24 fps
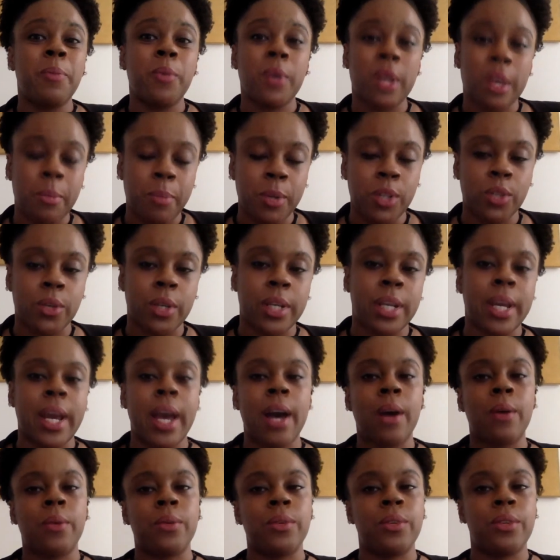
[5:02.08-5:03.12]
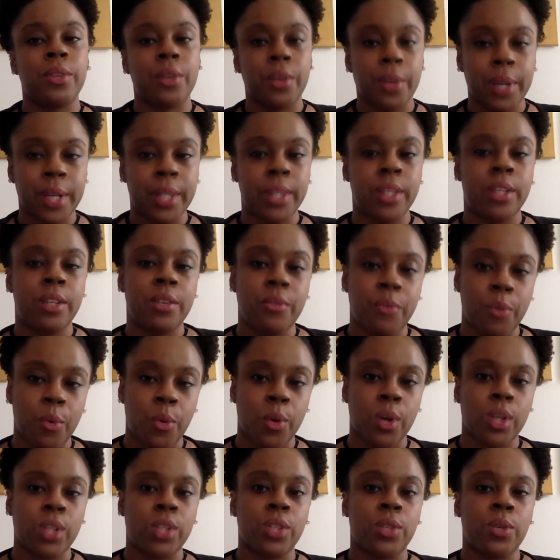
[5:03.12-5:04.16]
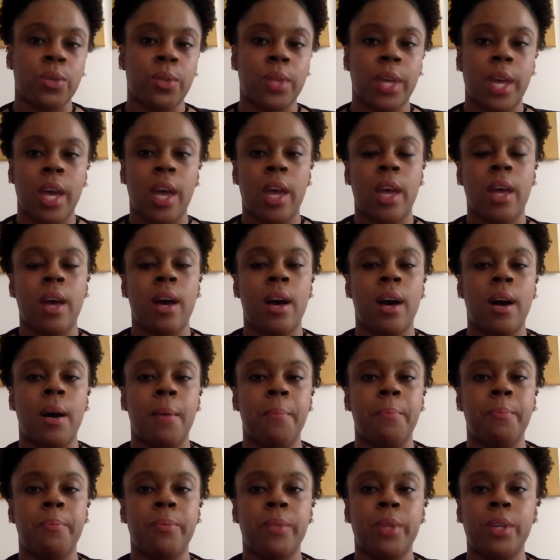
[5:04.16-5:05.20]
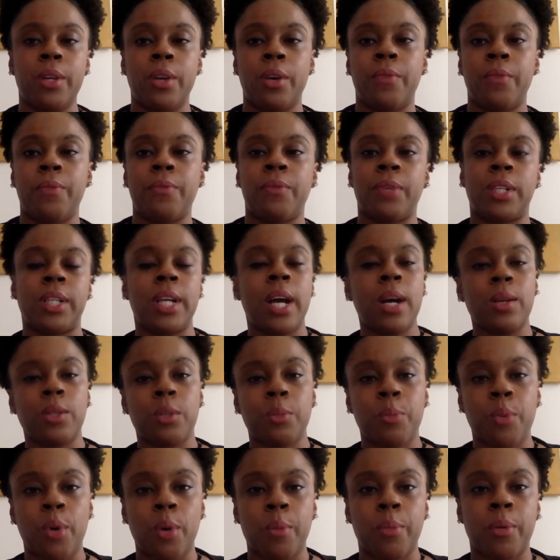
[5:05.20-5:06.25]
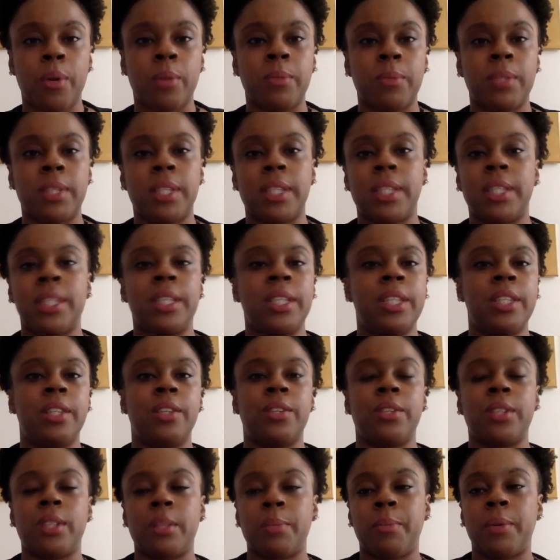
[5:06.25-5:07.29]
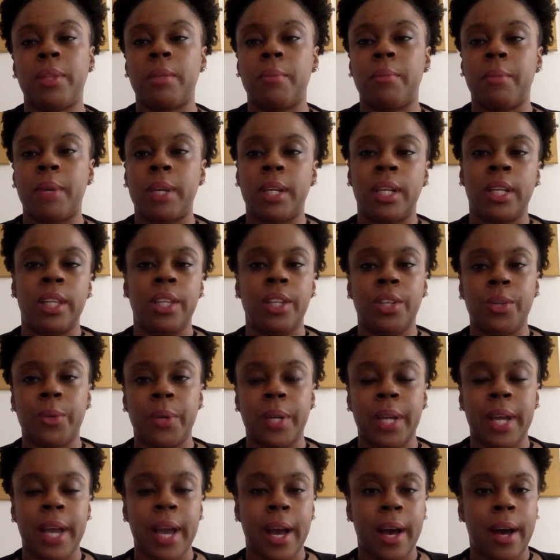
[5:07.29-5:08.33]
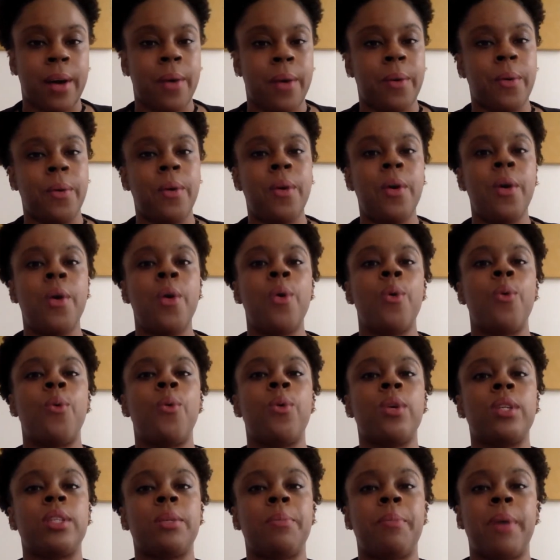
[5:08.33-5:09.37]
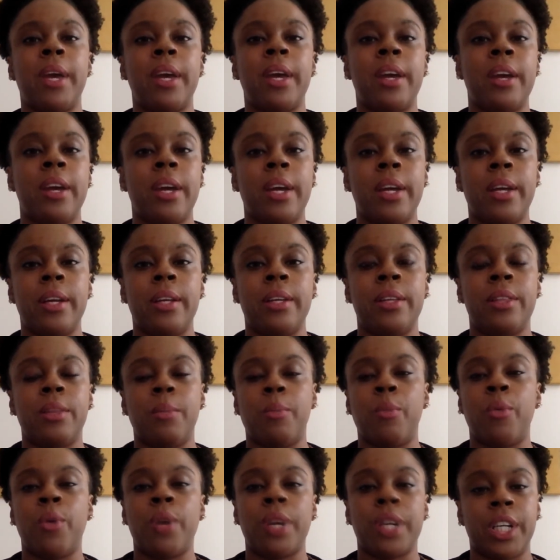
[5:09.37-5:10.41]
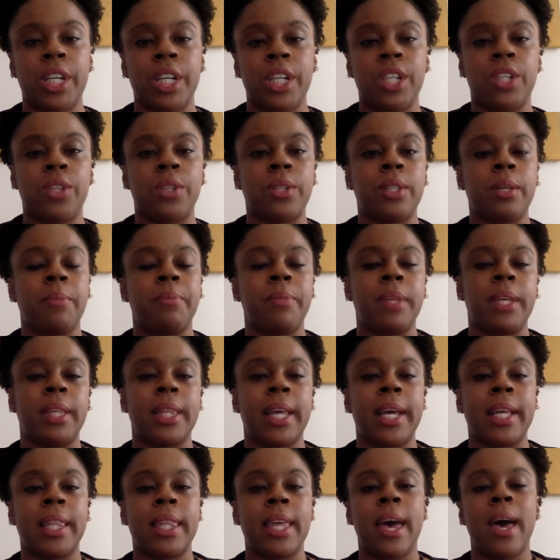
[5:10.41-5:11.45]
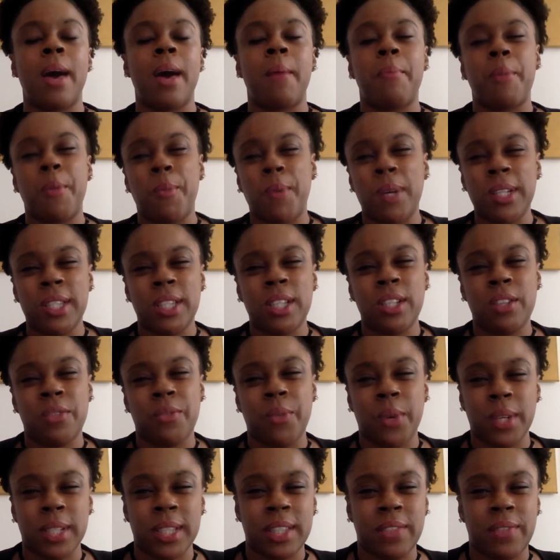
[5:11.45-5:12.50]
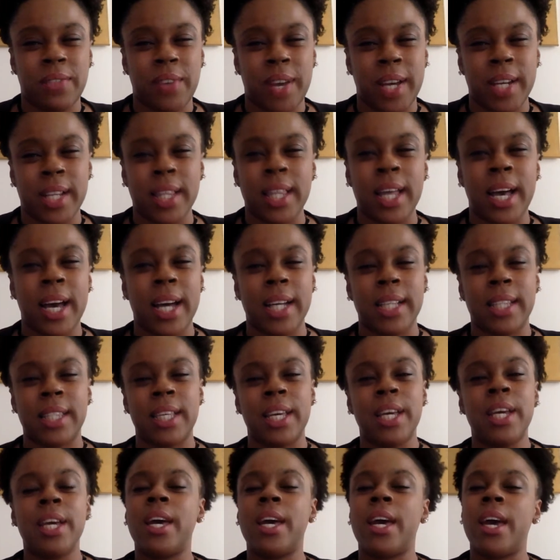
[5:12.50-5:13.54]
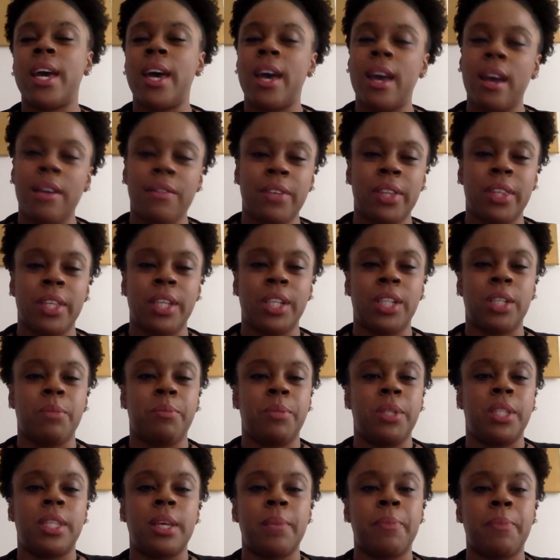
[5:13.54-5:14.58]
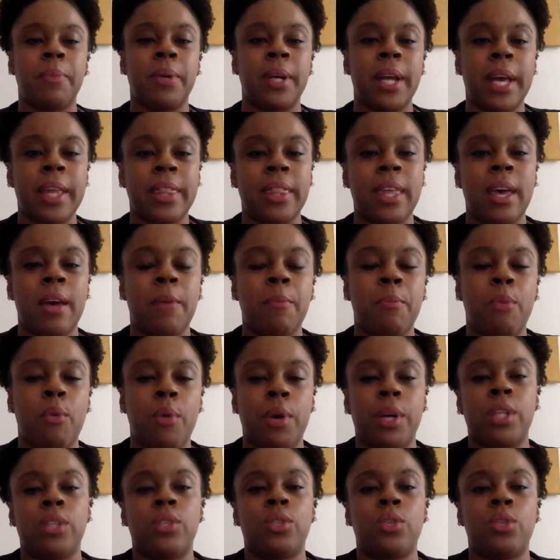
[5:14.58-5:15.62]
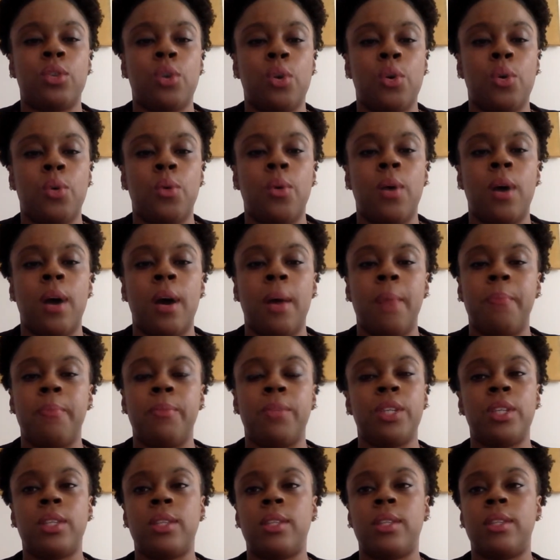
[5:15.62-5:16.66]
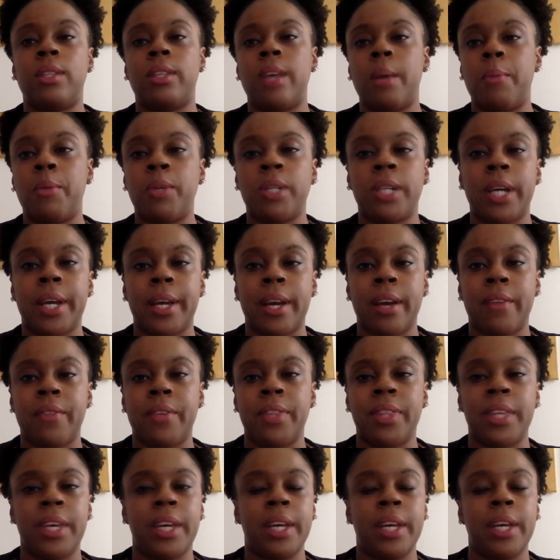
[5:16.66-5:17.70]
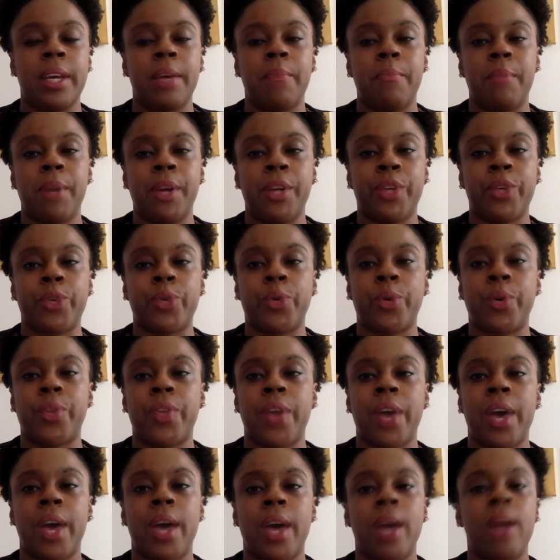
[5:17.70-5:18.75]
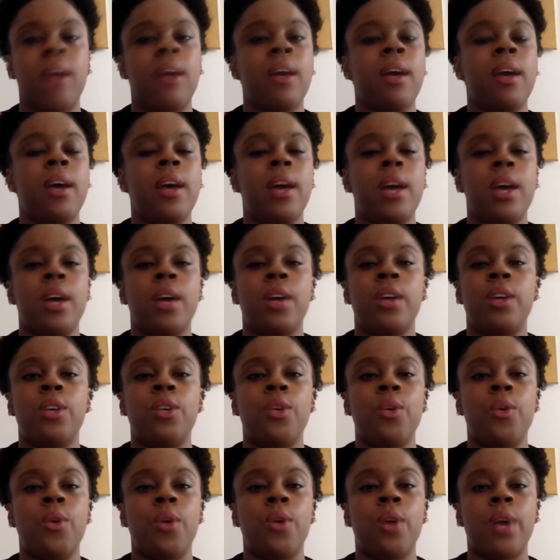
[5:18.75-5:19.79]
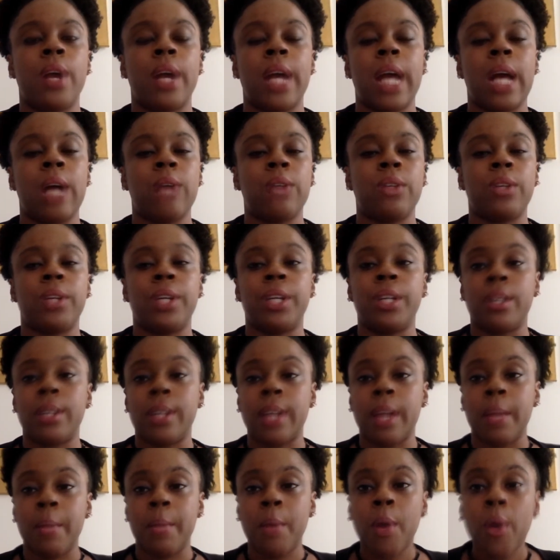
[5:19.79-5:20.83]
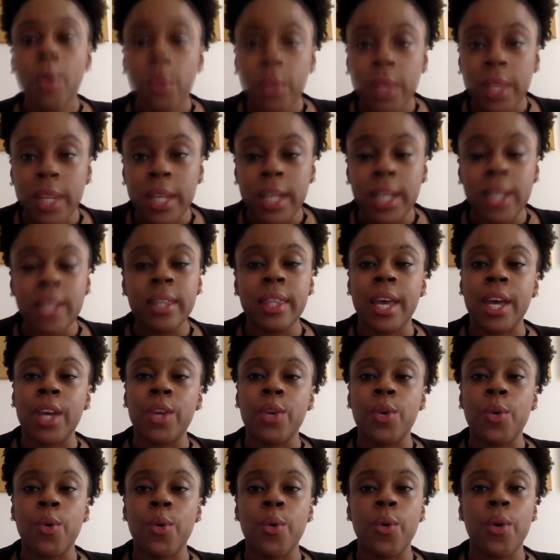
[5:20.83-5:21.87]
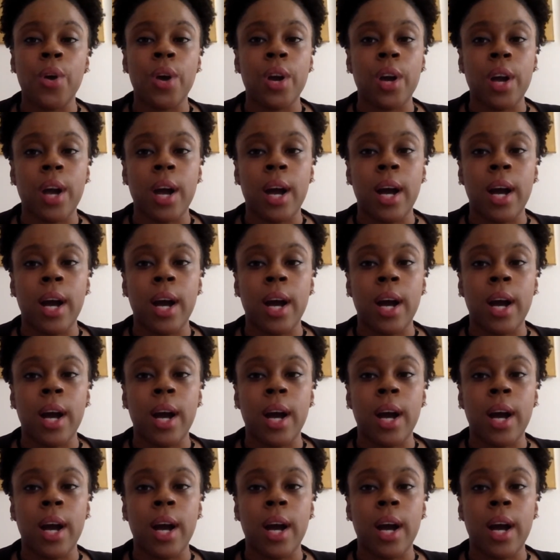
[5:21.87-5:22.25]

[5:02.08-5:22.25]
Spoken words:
keep a joint account during the divorce so that, for child support purposes, it's easier just to put the money in the joint account or to pay the mortgage or something like that. But once the divorce is finalized, everything should be separate at that point. So just double check everything and make sure that your accounts are in your name only, that your